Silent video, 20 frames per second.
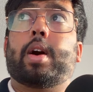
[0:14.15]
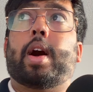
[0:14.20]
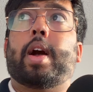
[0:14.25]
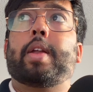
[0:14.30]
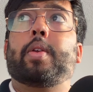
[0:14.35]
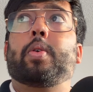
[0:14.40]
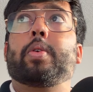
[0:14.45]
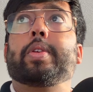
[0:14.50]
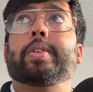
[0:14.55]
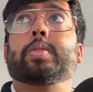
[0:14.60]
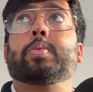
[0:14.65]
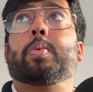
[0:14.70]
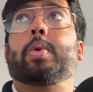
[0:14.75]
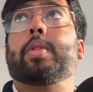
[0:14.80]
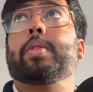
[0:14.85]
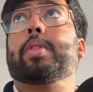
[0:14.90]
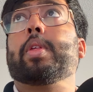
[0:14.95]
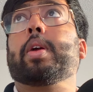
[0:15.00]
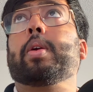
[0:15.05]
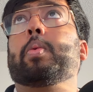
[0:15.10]
I noticed
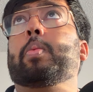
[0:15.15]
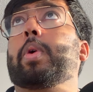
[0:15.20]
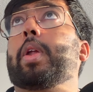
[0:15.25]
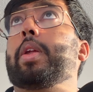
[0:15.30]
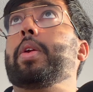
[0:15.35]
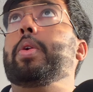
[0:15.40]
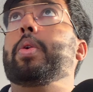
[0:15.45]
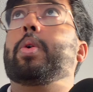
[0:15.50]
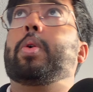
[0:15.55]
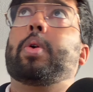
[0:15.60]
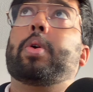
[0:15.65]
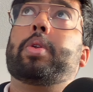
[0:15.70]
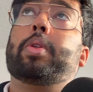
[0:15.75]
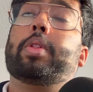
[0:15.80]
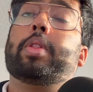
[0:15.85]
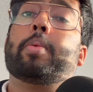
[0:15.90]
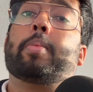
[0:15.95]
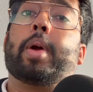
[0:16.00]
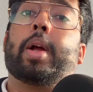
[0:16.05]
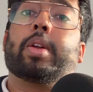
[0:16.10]
one thing: when you go to
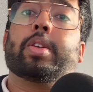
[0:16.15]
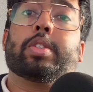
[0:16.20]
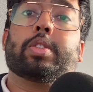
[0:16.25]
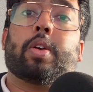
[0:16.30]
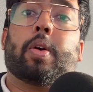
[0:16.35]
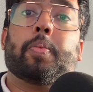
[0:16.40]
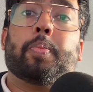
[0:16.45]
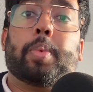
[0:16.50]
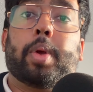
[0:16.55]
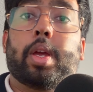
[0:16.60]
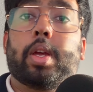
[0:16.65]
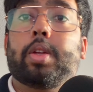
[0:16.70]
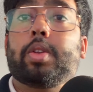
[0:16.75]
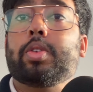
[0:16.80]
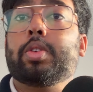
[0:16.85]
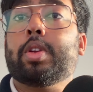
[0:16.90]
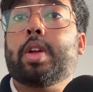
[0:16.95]
the Microsoft page